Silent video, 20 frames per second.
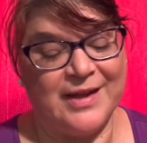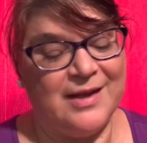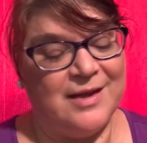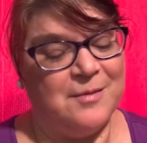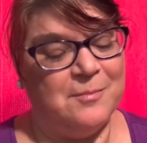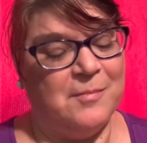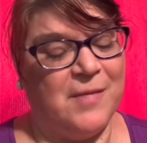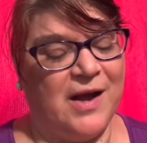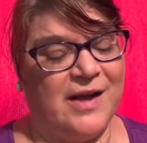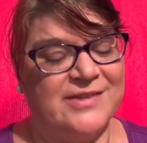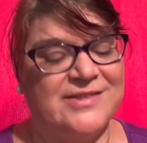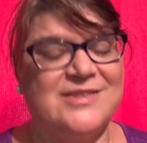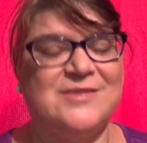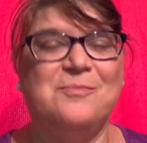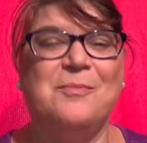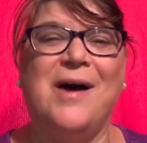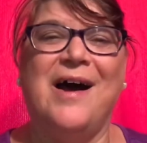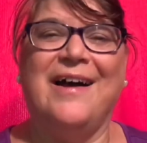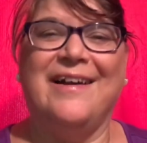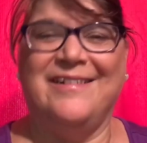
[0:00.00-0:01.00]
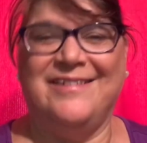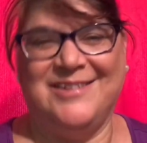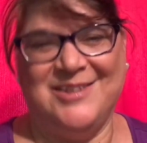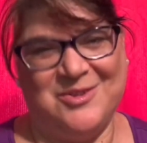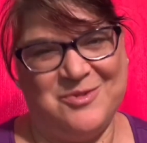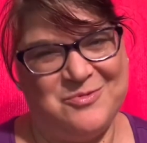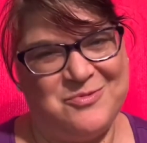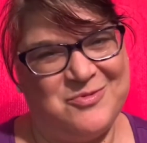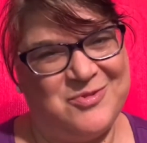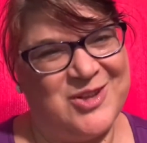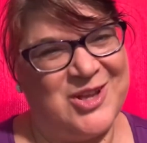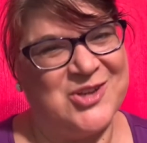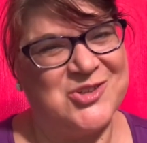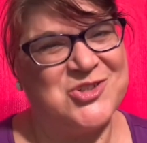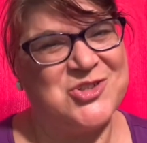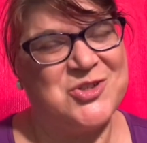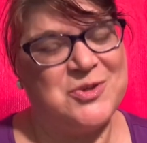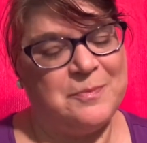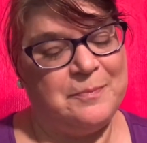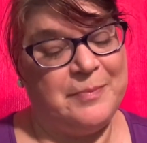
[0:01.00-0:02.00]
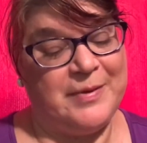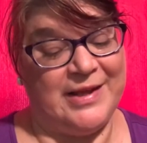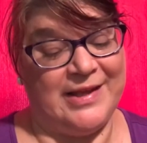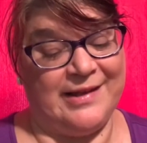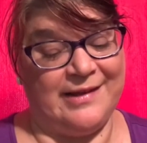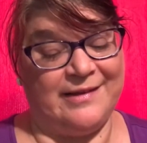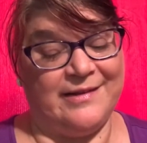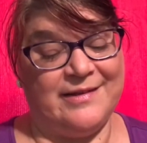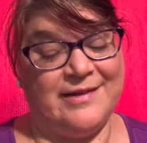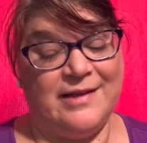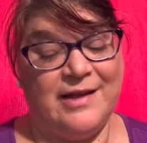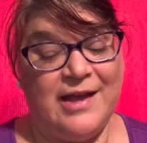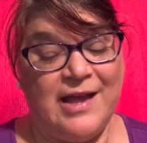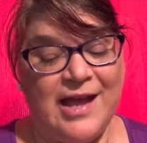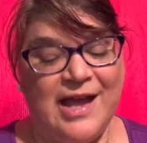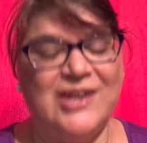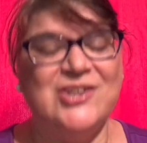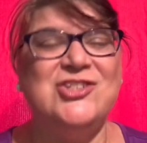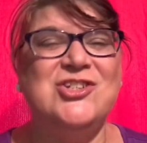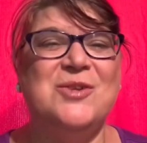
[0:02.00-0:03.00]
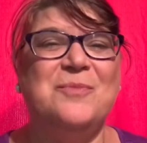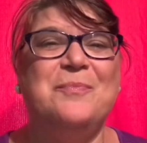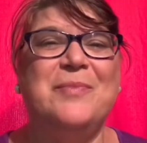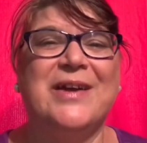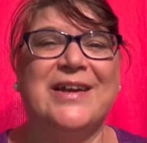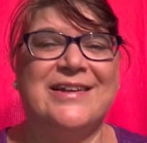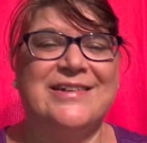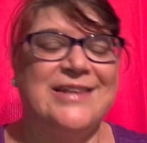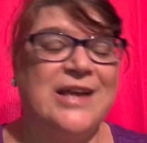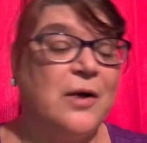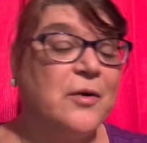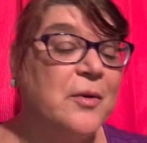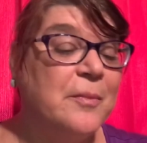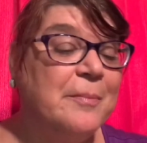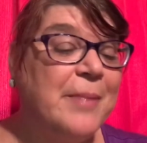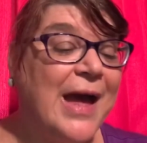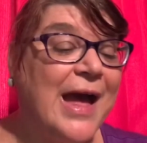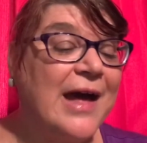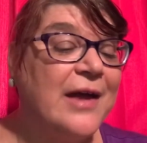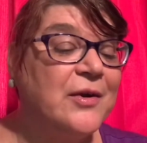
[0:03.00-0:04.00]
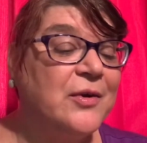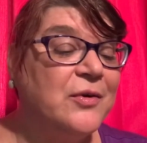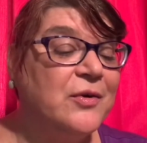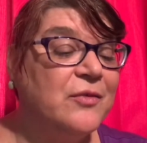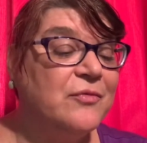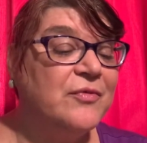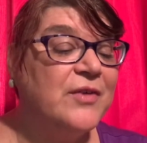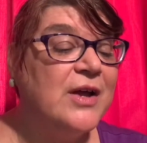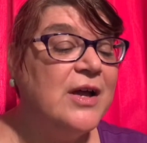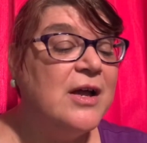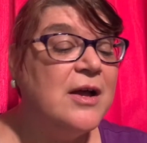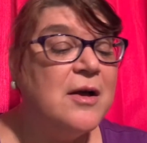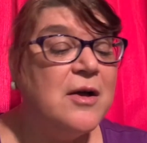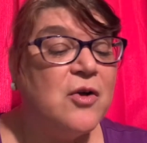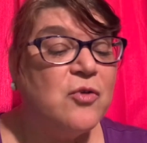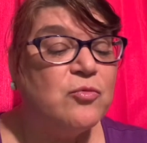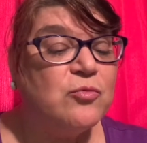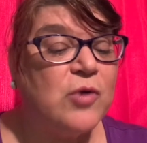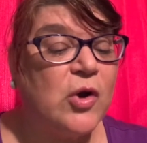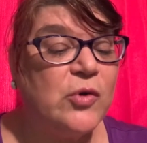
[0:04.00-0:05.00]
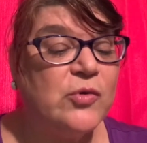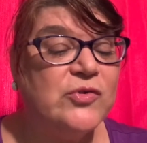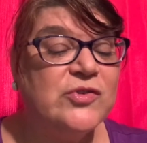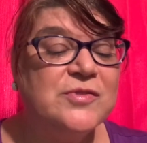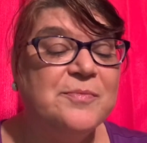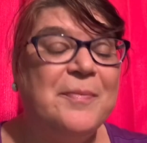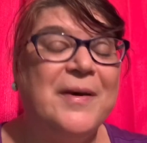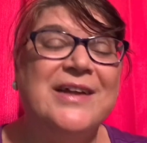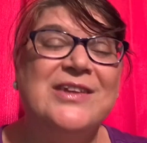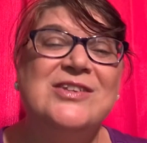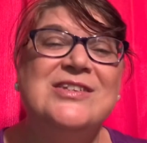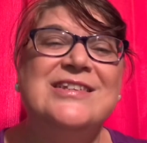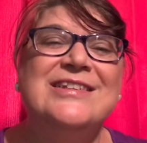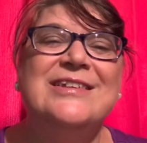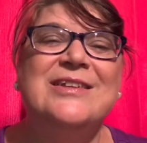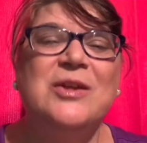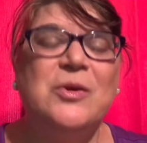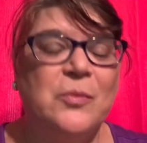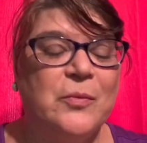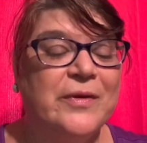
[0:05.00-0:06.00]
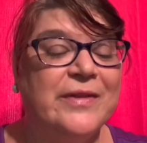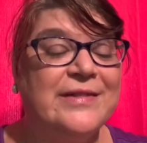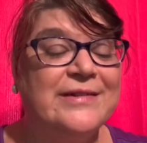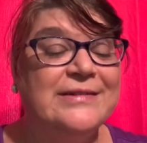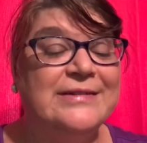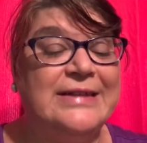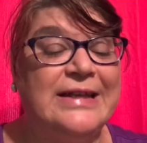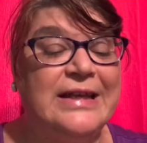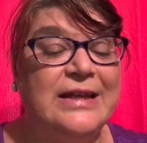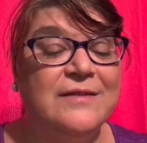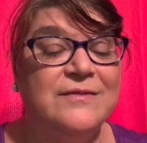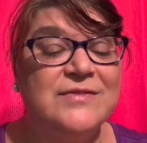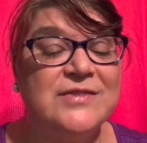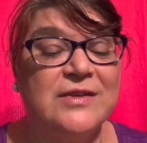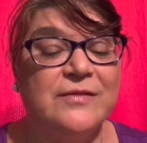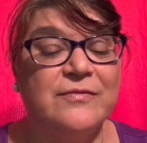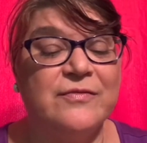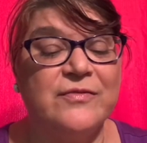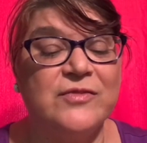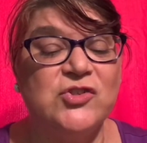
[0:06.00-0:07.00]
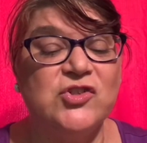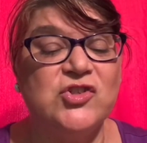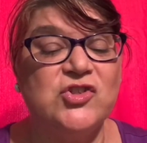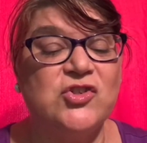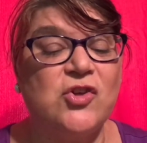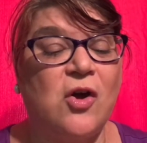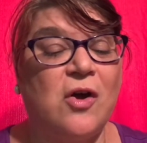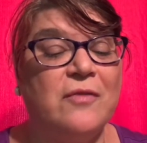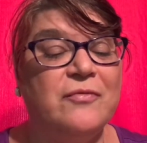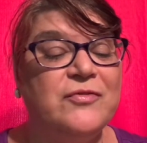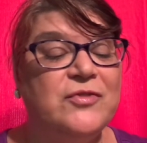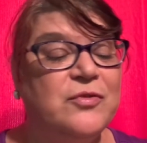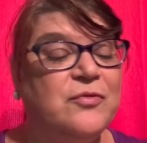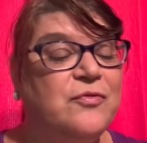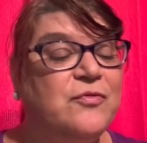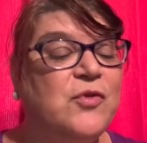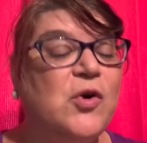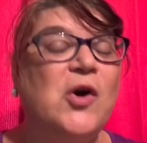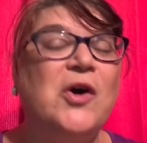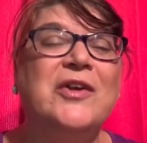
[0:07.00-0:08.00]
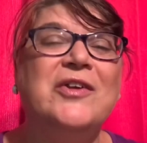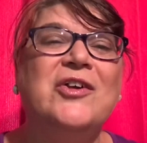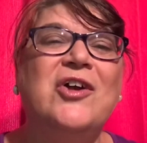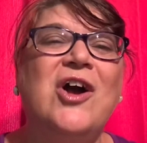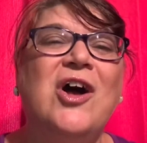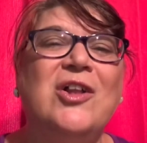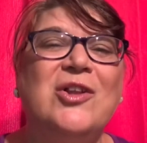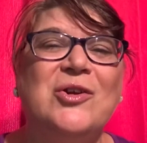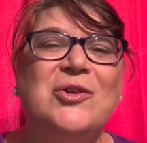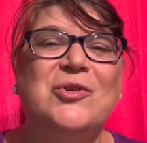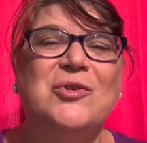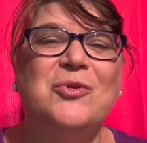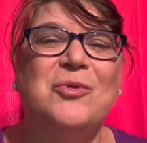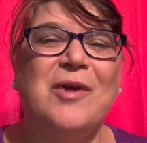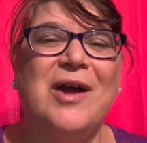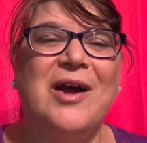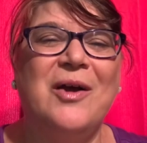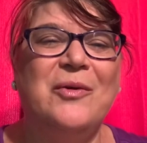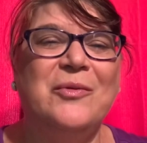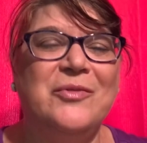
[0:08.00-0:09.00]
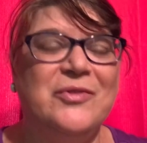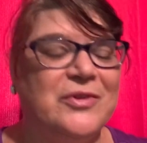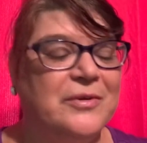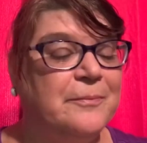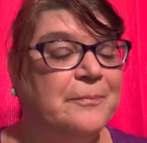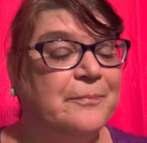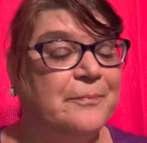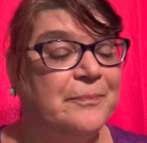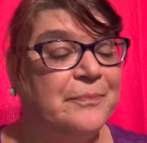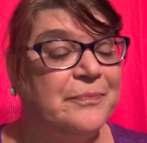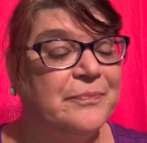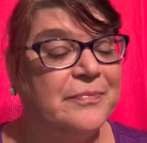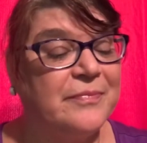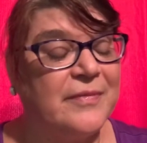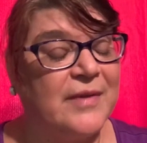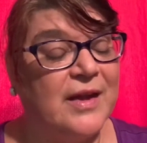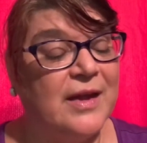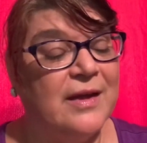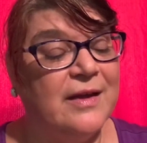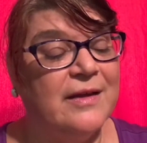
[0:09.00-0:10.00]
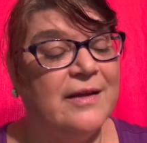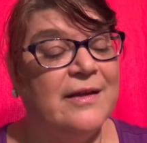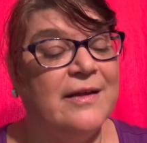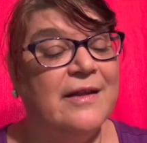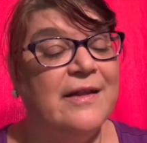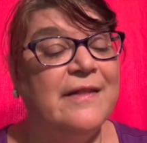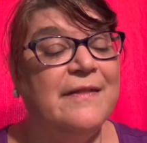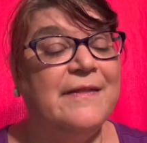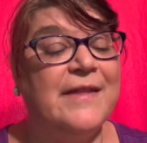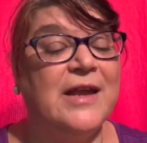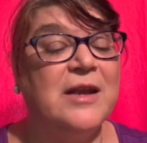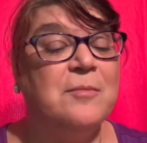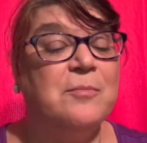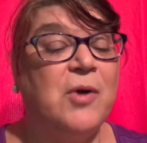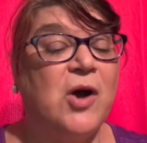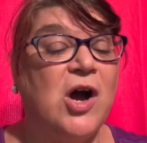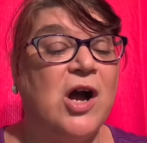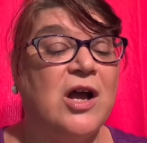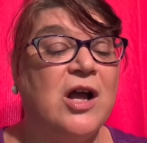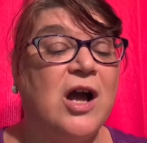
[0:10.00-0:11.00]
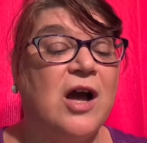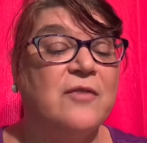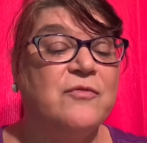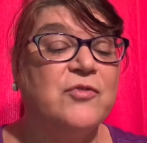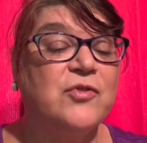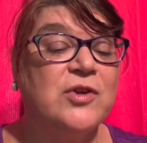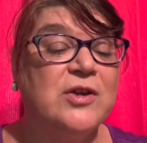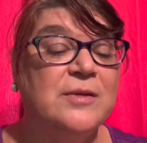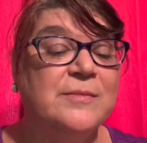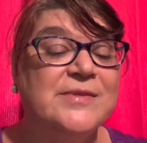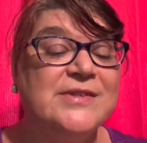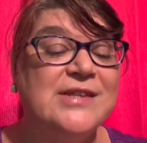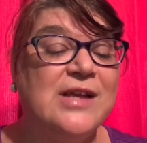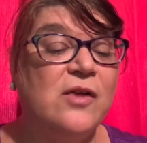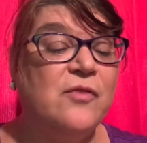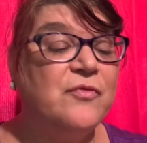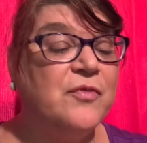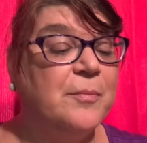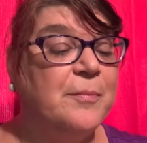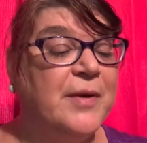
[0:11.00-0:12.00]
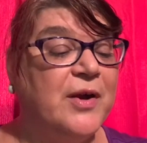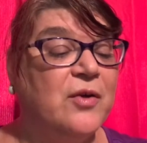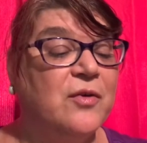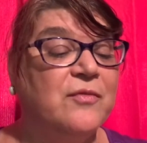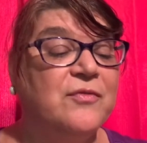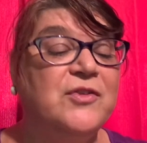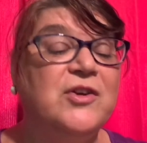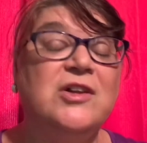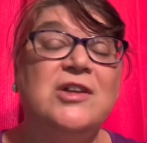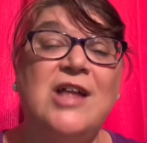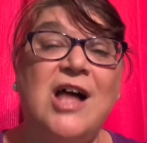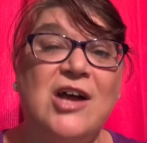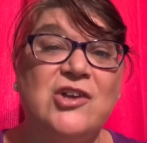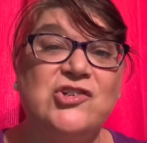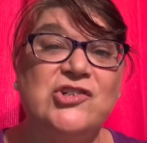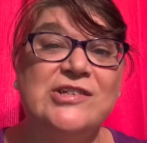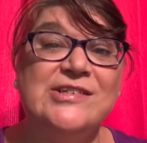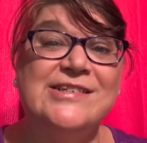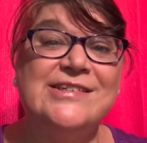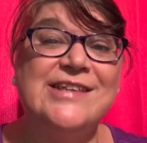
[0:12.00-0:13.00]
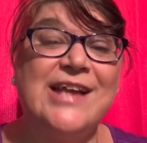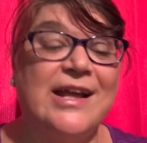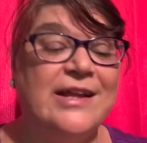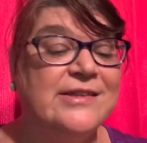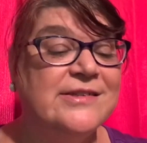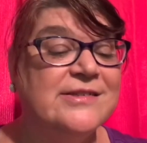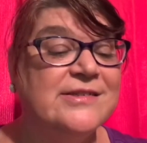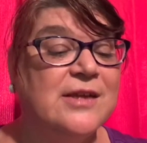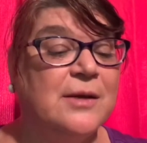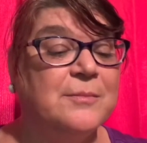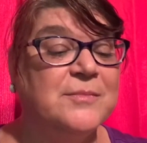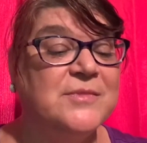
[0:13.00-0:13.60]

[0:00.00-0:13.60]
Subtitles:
Ma smiled and flushed pink, and she picked out a pattern of rosebuds and with leaves of soft fawn-colored ground. Then Pa got for himself a pair of galoshes and some